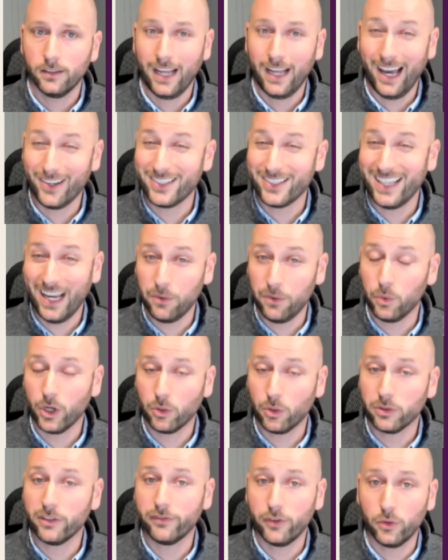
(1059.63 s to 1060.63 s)
How does that
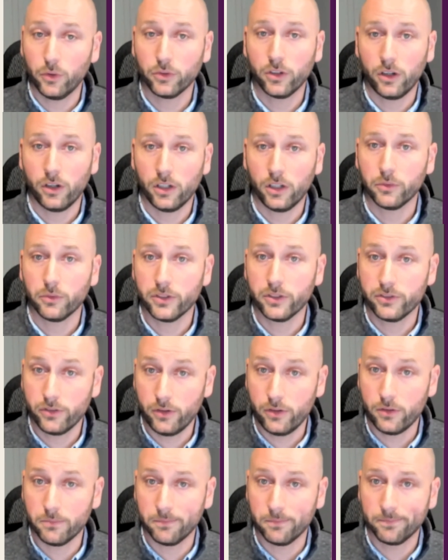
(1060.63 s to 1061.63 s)
work with a phone call or a
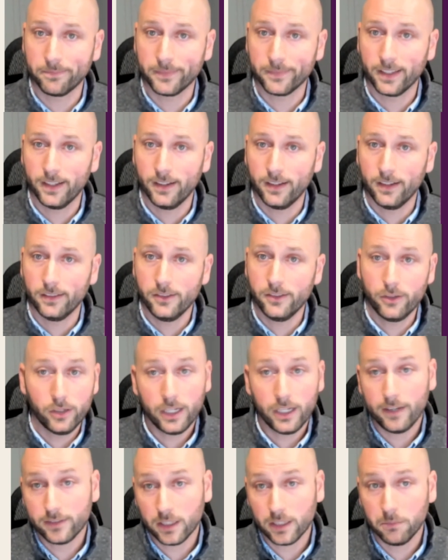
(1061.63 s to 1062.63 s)
Zoom? You
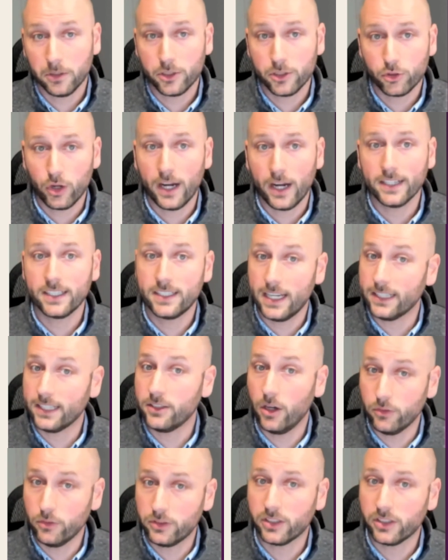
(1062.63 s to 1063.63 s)
could have someone trying to
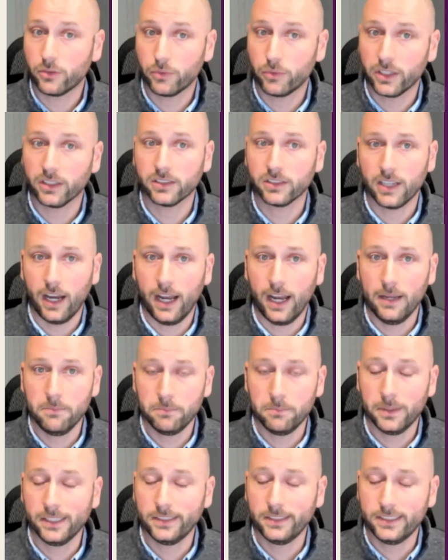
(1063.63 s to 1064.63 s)
take notes in real
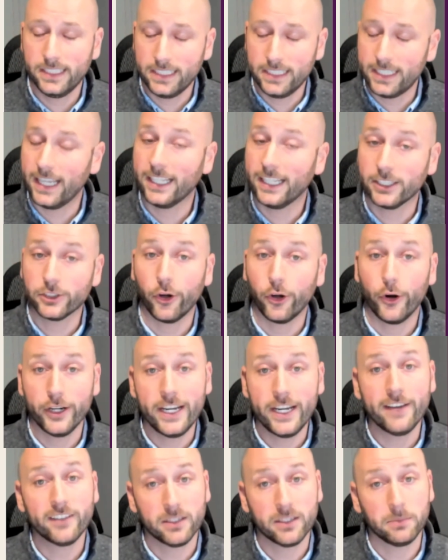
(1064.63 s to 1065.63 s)
time, but details are
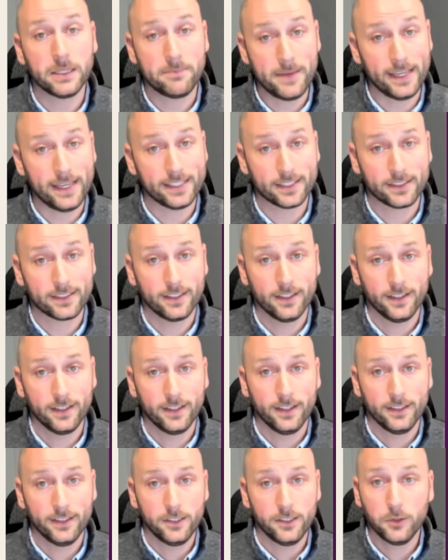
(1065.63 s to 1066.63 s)
inevitably missed.
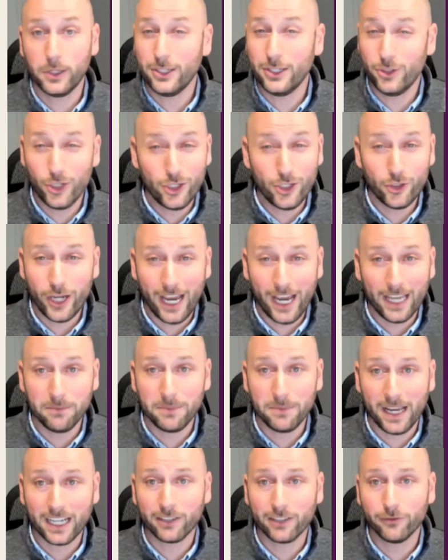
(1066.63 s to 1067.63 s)
You can
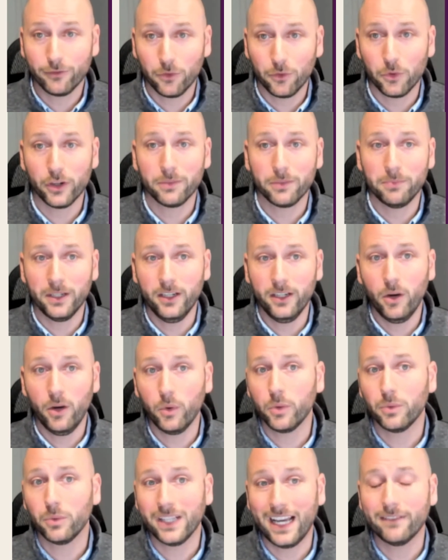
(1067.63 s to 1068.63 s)
G-chat back and forth, but
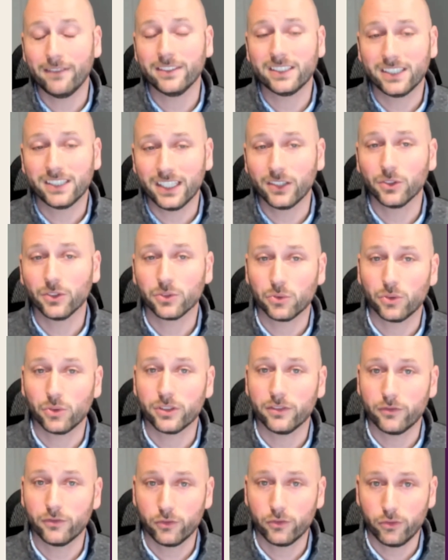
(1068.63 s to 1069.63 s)
no one will have a single
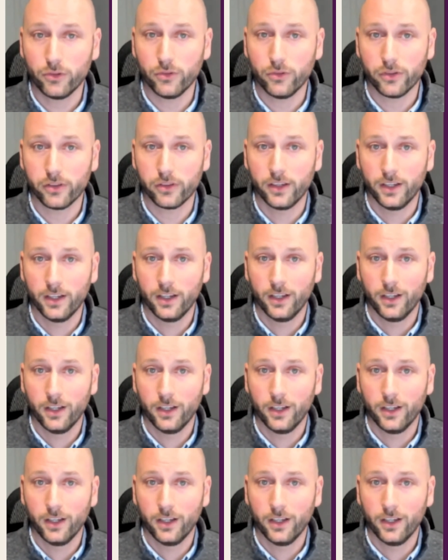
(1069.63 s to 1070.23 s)
source of truth.